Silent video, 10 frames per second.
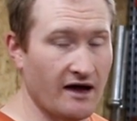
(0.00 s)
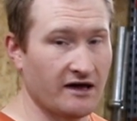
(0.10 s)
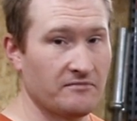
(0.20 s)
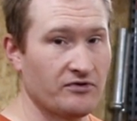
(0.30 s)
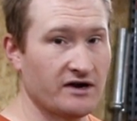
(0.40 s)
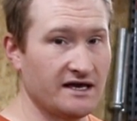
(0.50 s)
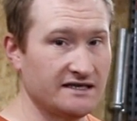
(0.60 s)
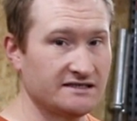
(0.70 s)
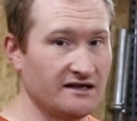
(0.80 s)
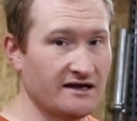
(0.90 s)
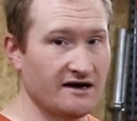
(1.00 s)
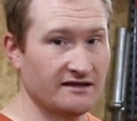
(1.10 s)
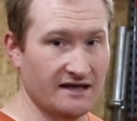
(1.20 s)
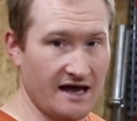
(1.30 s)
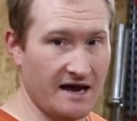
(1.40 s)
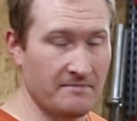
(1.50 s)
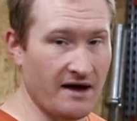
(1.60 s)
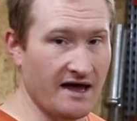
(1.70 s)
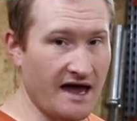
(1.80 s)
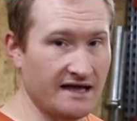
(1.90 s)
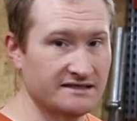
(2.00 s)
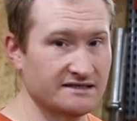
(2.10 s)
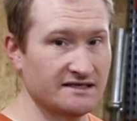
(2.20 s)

I could pretty easily cut the eight by eights